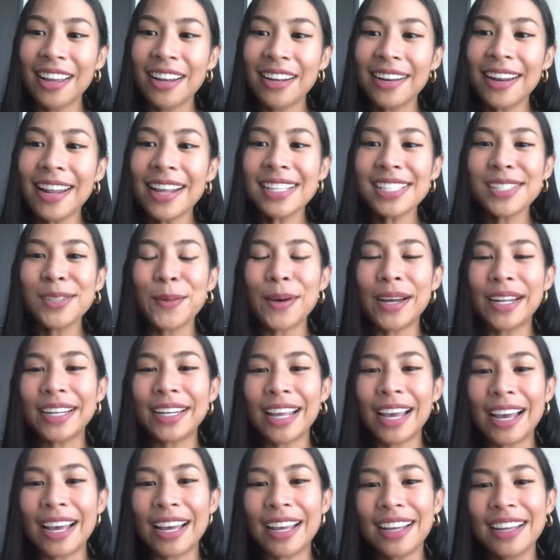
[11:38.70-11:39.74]
Next one,
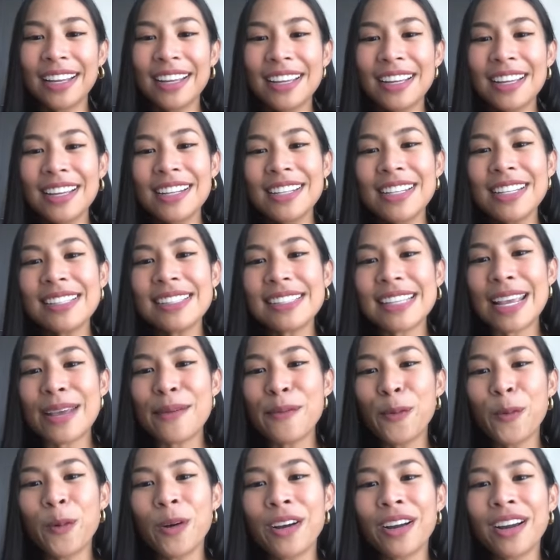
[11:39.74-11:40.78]
ka. The
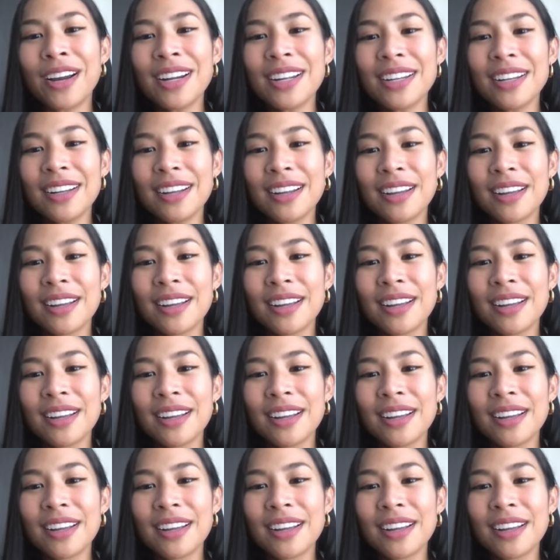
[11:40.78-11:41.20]
same word,